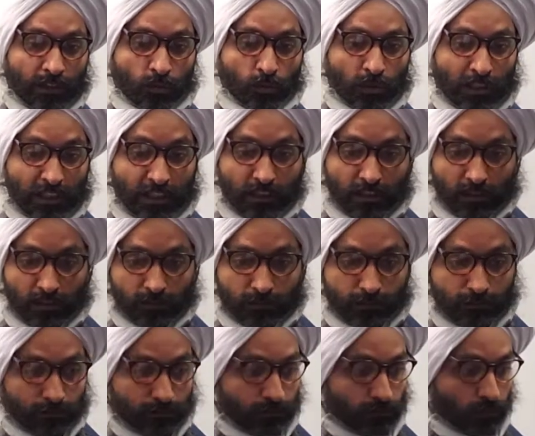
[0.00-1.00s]
week,
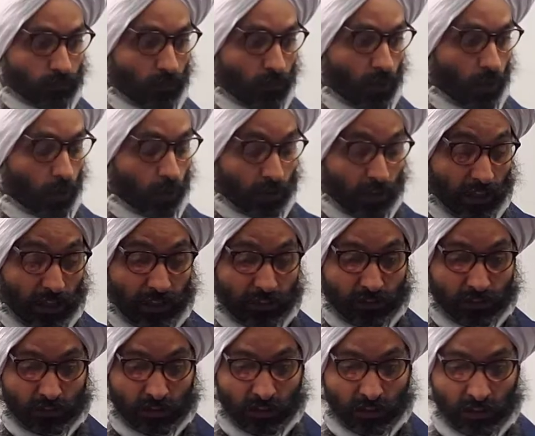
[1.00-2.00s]
or
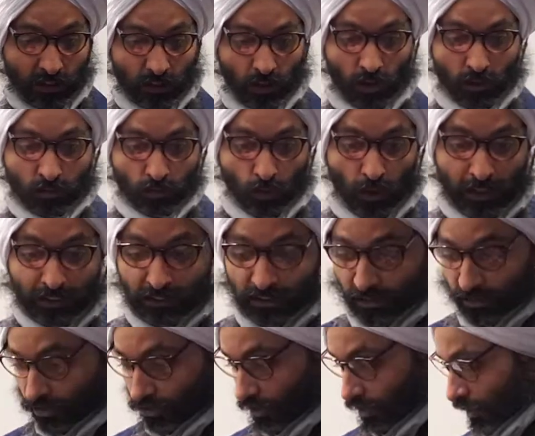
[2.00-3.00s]
last on
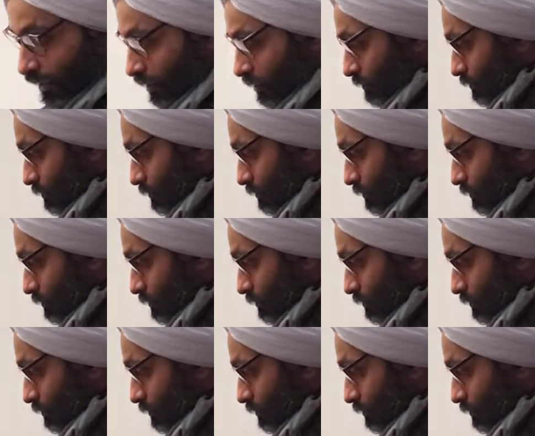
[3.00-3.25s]
Wednesday,